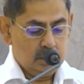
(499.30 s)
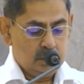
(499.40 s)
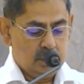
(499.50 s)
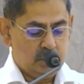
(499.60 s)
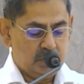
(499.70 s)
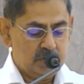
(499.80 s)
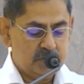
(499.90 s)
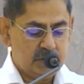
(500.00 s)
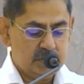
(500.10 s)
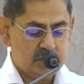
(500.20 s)
The
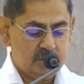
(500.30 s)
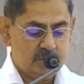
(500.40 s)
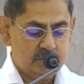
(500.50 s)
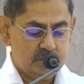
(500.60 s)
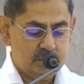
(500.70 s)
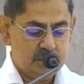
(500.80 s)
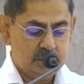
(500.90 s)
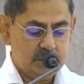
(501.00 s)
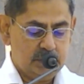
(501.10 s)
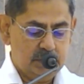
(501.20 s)
potentials of
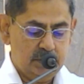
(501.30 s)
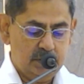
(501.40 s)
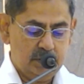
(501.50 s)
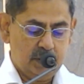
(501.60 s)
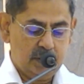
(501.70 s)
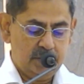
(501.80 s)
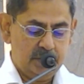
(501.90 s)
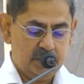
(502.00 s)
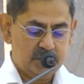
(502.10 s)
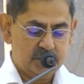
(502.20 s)
the Indian higher
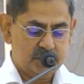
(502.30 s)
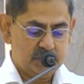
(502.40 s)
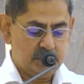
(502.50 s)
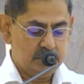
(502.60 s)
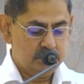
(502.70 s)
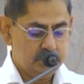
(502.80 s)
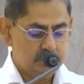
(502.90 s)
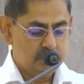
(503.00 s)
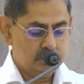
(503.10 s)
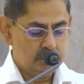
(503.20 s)
education system
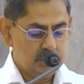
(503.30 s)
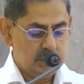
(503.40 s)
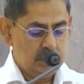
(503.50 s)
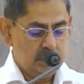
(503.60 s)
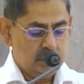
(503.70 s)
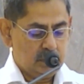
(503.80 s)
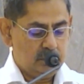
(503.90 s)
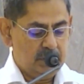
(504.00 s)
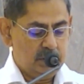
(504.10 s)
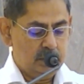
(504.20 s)

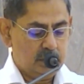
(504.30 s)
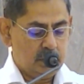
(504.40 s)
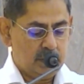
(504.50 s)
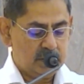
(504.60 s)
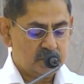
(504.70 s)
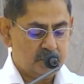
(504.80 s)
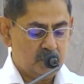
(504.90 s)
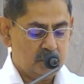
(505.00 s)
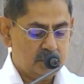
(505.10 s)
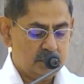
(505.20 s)
remain
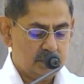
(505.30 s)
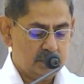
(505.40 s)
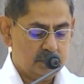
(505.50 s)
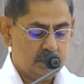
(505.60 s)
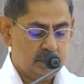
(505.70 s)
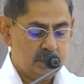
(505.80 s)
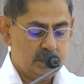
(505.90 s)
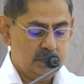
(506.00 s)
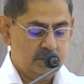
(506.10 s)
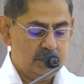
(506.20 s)
unexplored
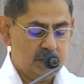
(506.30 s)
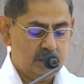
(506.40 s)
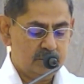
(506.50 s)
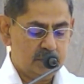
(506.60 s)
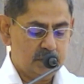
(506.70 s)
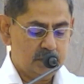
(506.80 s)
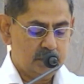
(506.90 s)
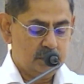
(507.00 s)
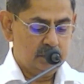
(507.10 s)
even after